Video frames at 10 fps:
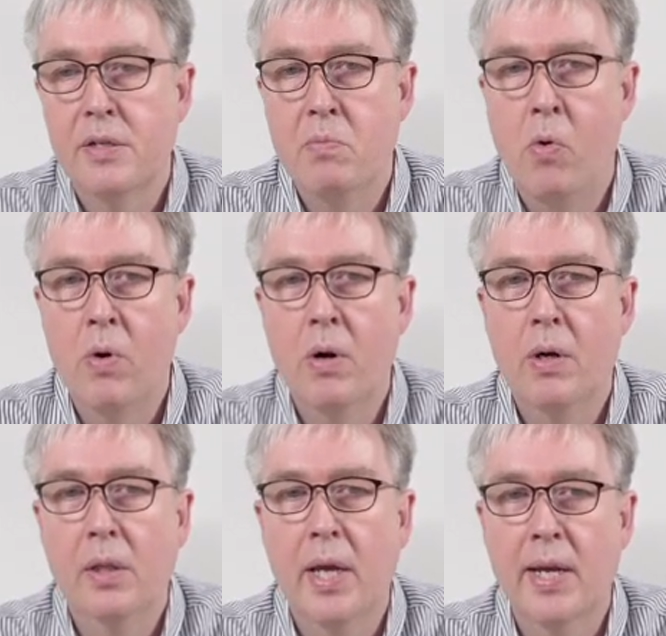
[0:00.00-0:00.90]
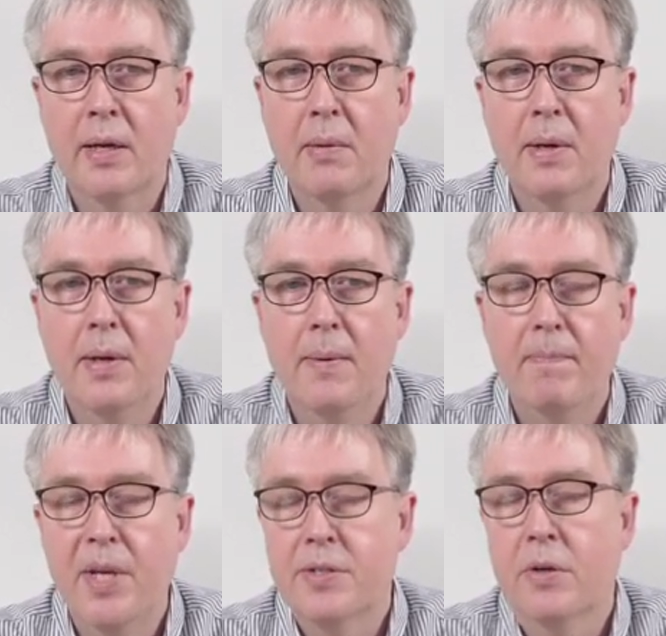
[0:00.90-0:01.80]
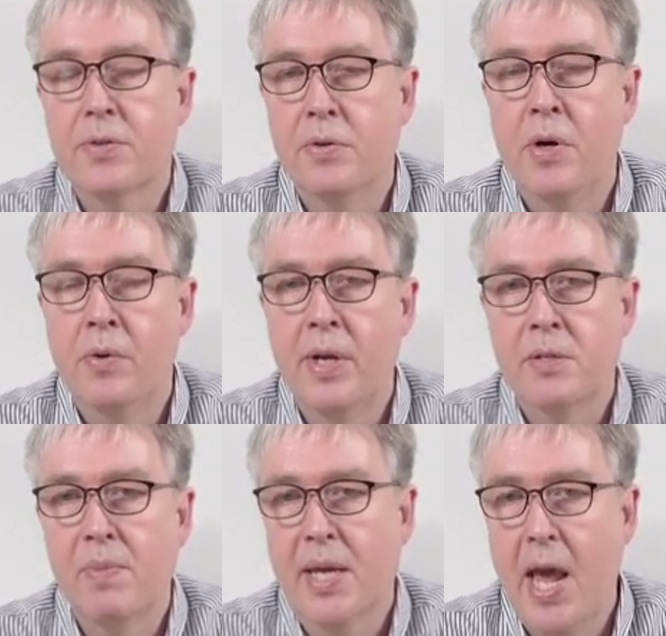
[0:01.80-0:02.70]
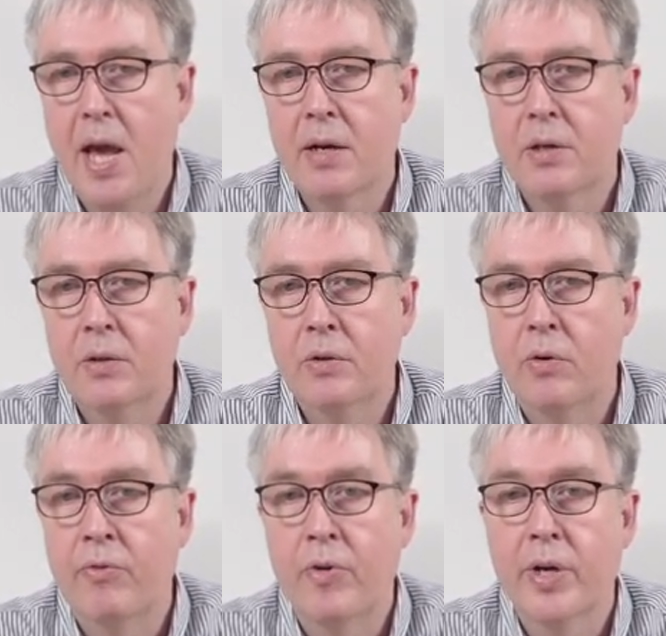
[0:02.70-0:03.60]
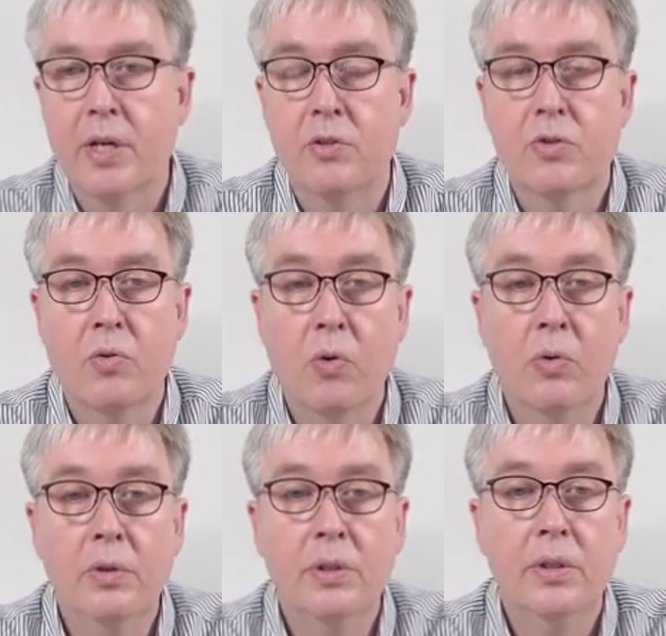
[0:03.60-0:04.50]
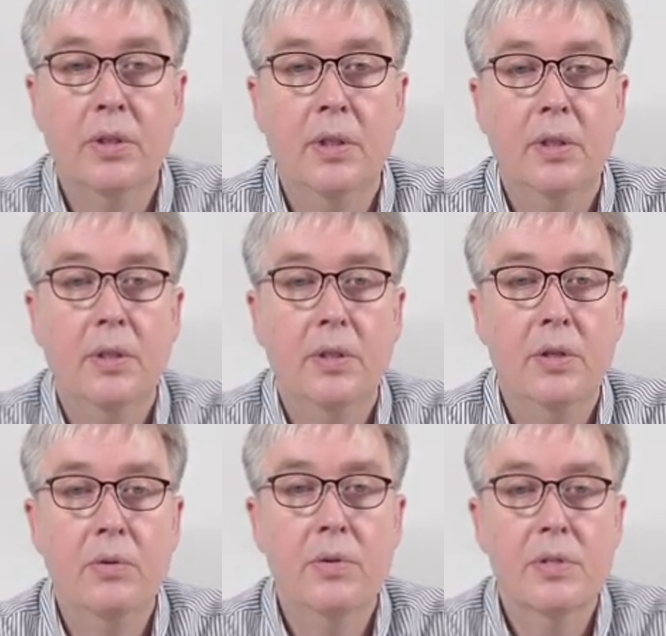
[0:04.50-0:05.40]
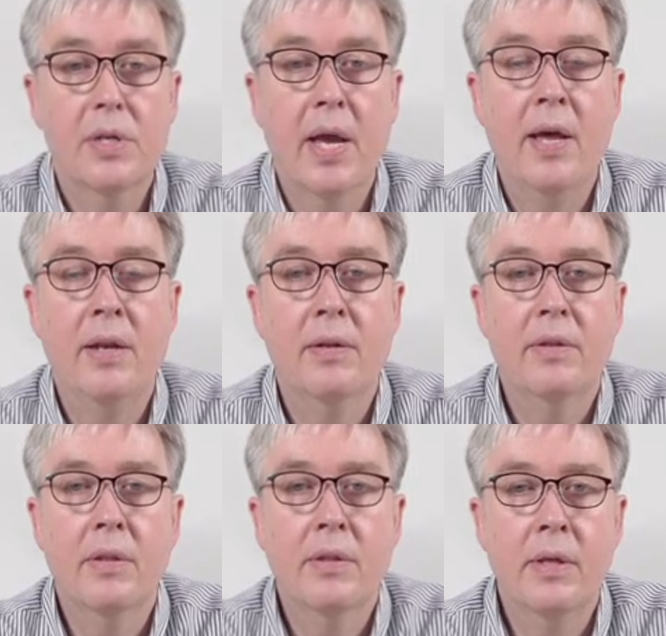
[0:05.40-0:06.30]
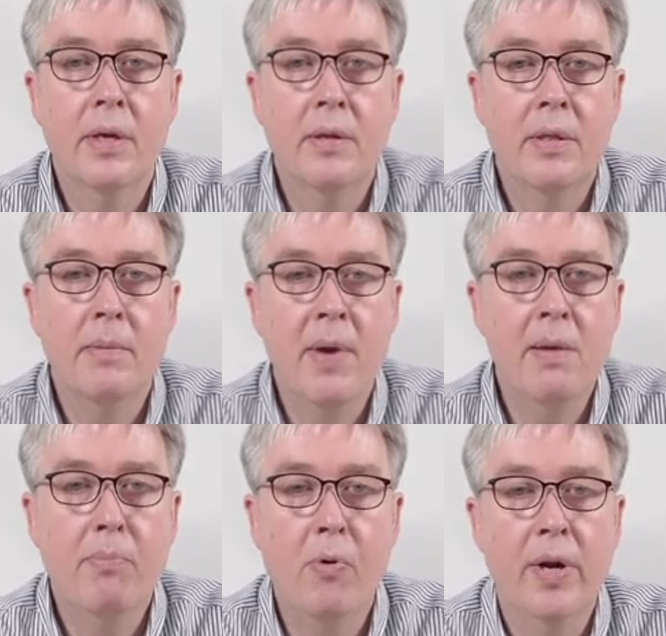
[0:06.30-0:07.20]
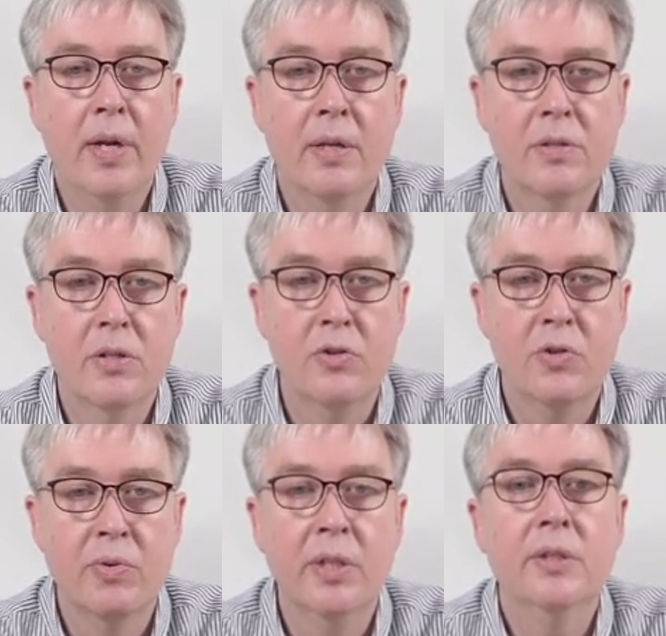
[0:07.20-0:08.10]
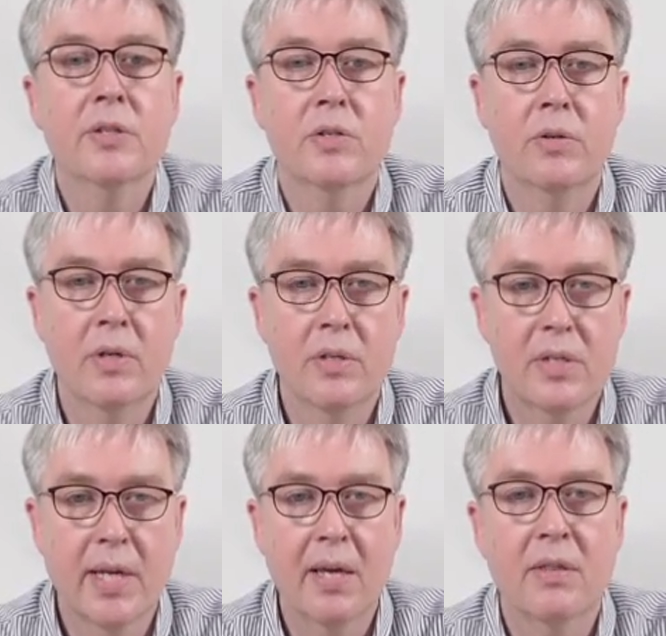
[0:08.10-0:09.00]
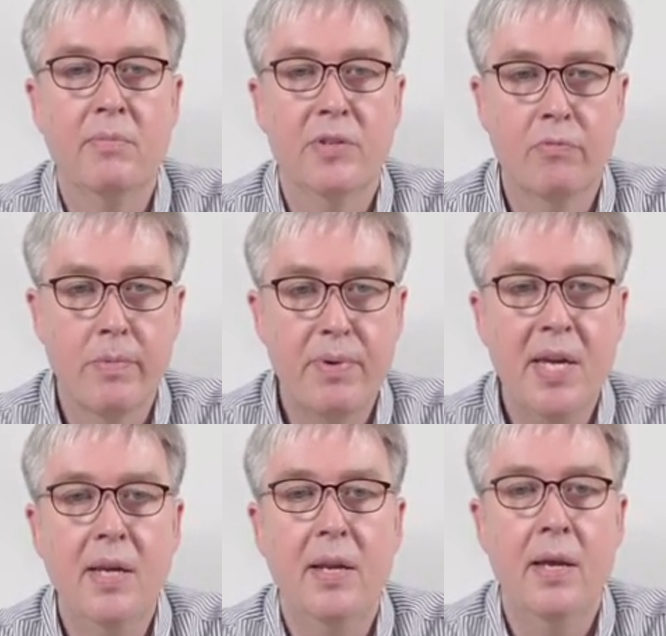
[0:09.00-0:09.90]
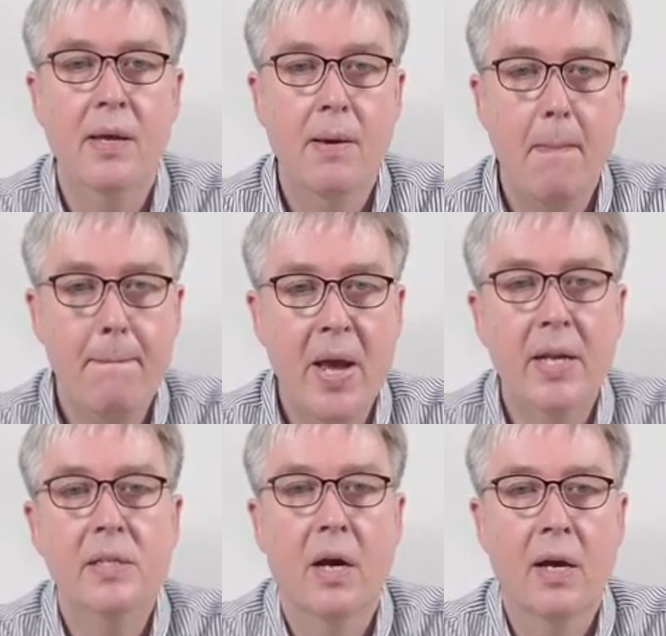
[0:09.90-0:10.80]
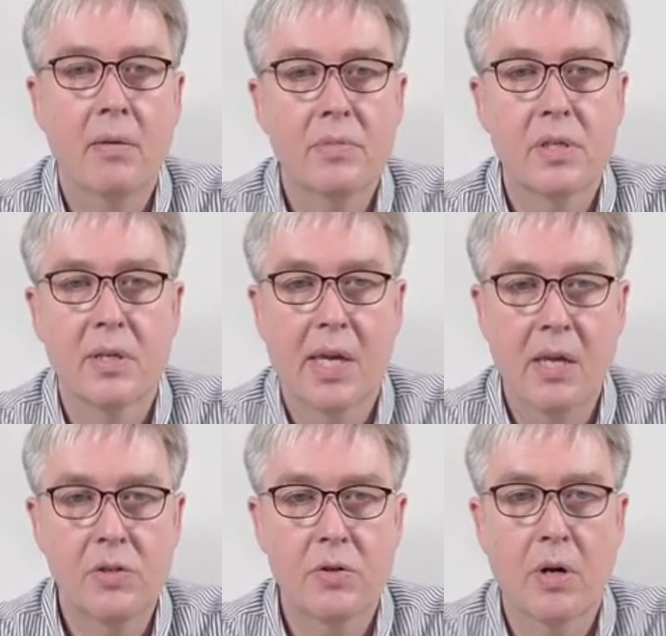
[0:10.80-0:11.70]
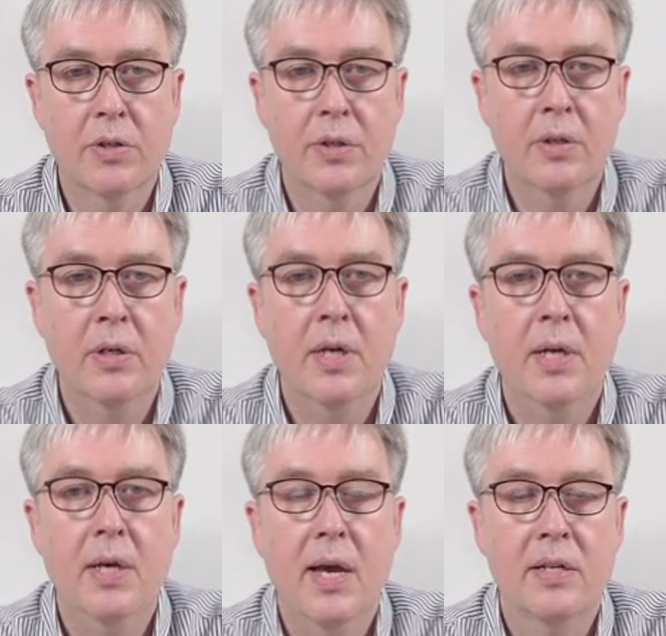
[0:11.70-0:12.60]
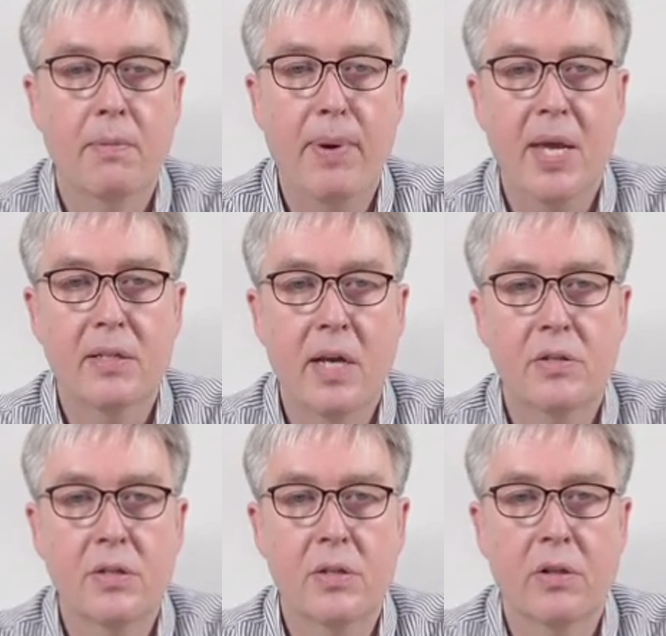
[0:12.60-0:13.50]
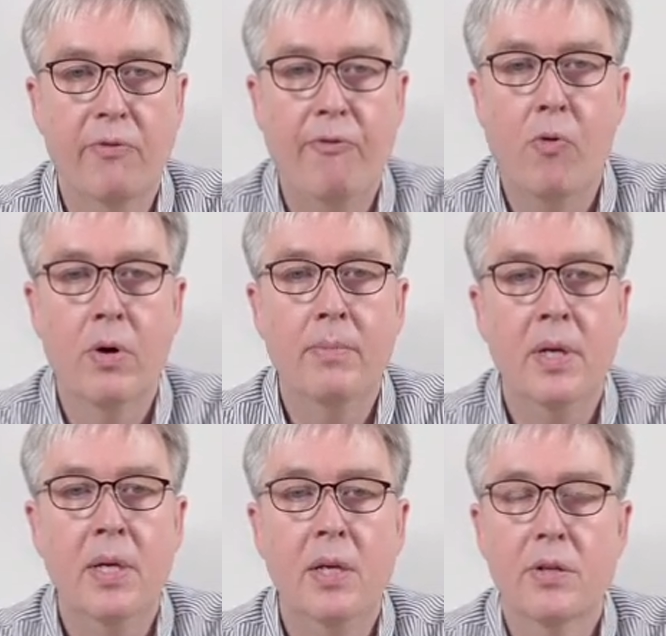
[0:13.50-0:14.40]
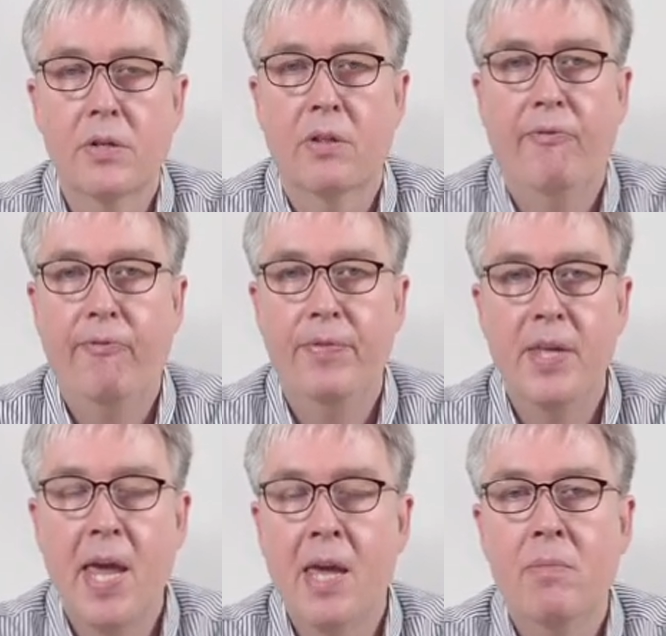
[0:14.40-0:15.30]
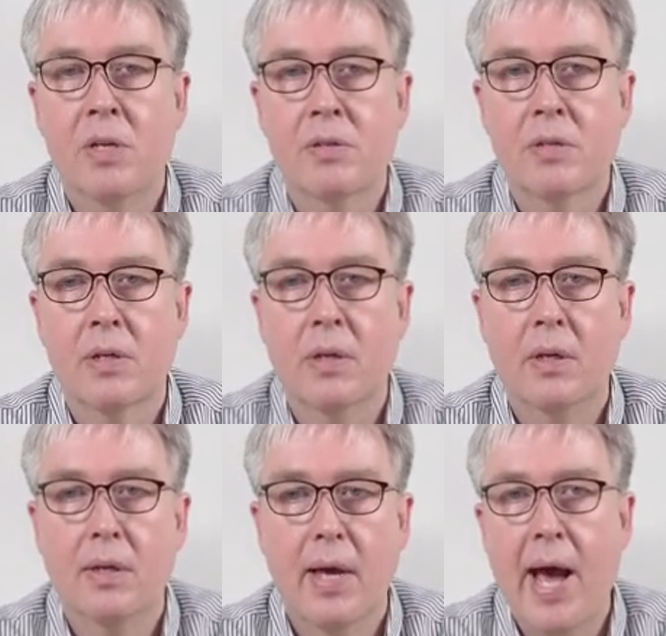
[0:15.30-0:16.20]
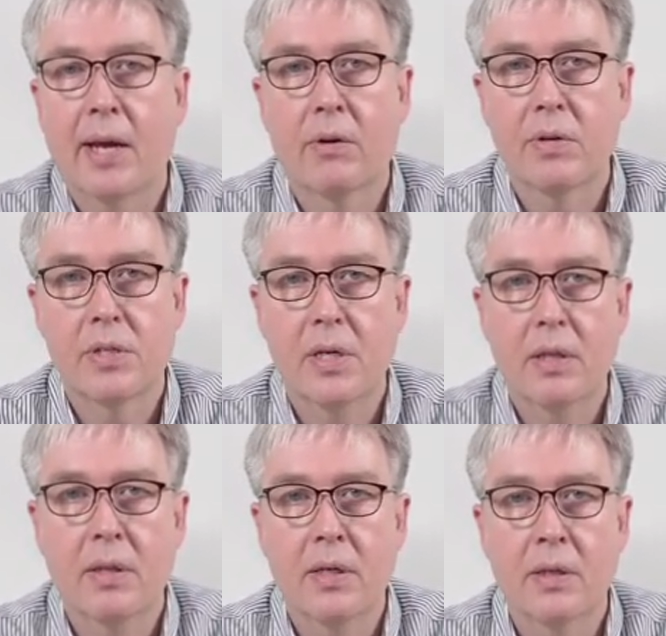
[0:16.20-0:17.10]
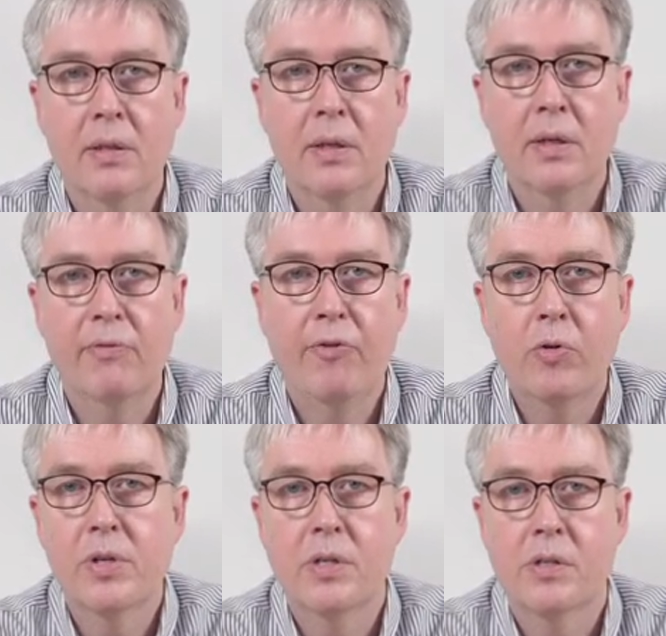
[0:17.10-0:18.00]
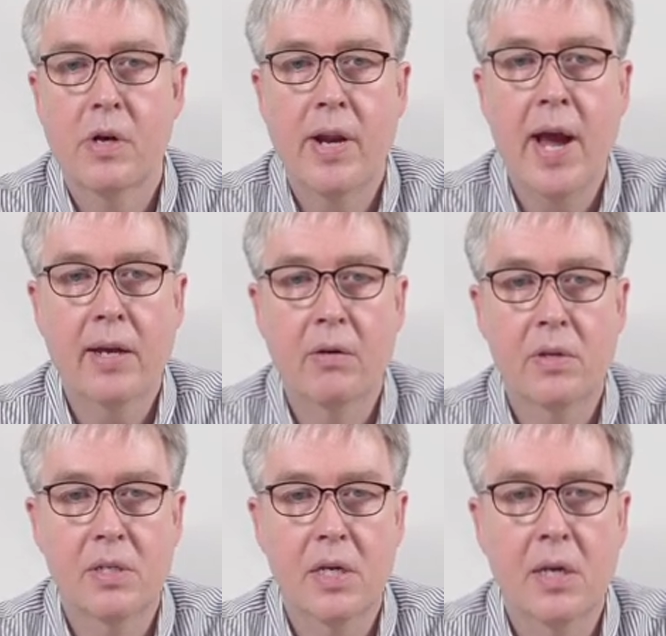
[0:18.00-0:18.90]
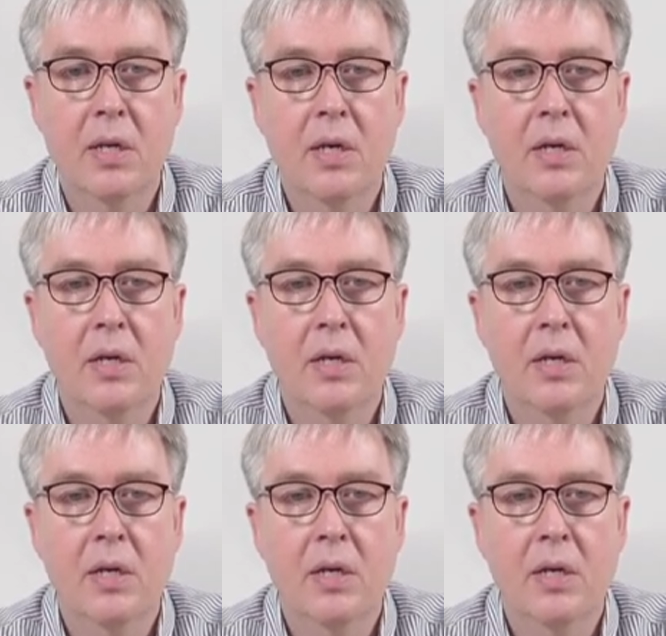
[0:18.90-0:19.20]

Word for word: is more like, it's also known as mechanical or very controlled use, and the, the main point is to drill the students to get them to repeat many times the key structure and to pay attention to the form. So the, the aim is accuracy, the, the focus is on accuracy.